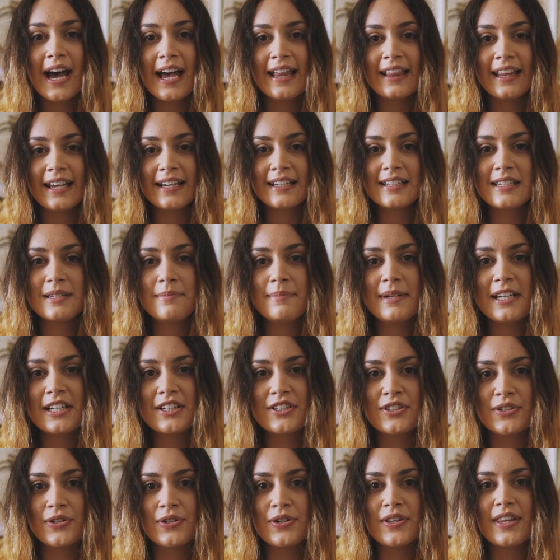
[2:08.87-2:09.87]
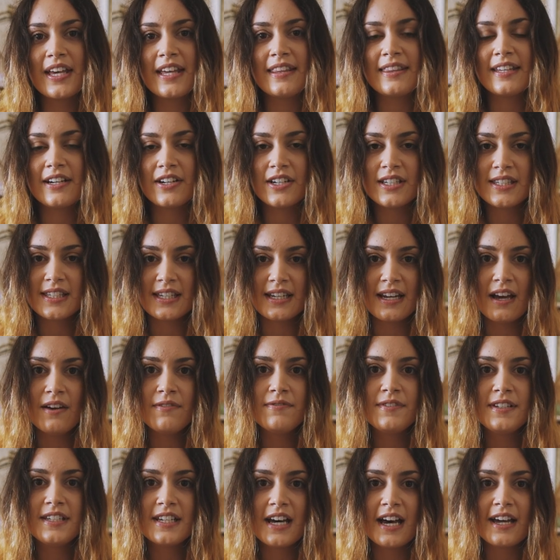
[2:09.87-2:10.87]
I like to make sure that there is
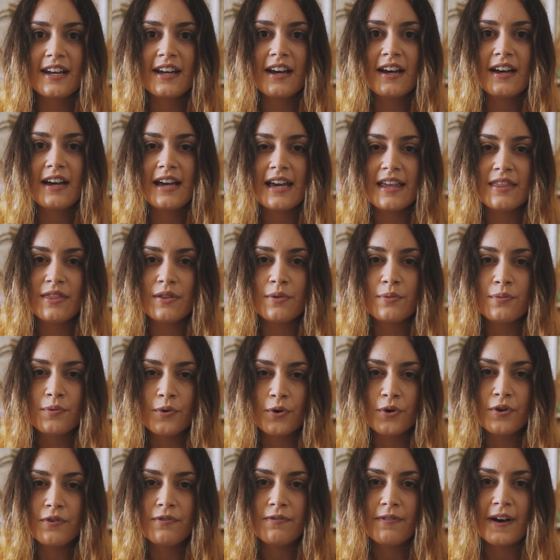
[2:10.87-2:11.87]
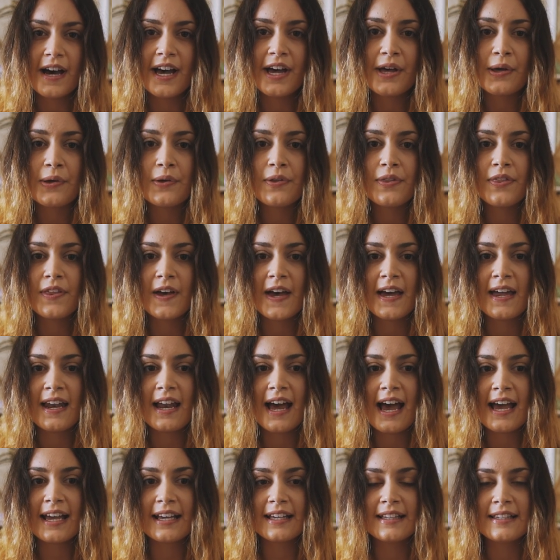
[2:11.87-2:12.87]
enough data in the RAW file
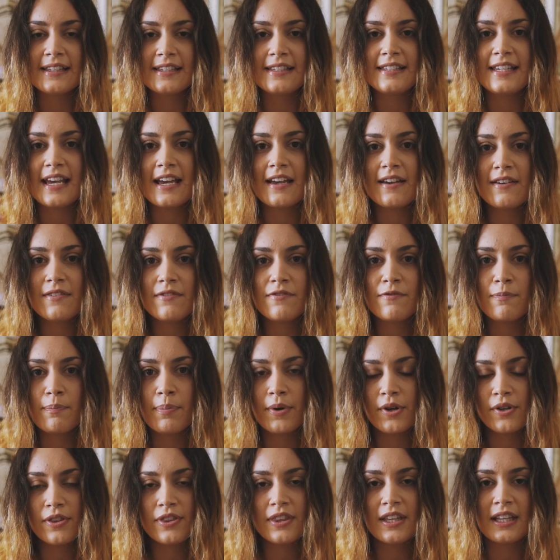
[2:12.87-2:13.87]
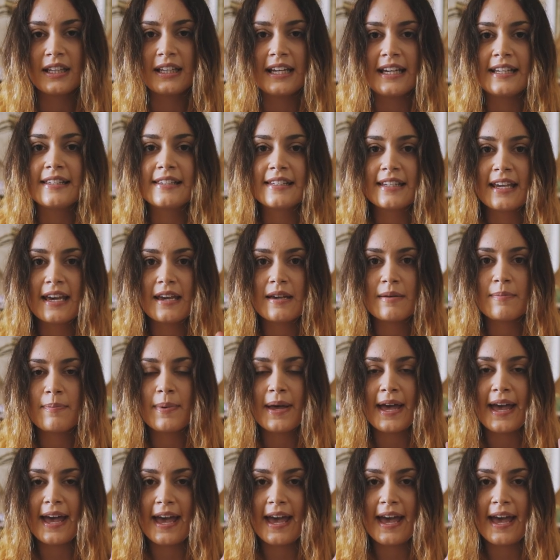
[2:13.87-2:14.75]
that I can save both the landscape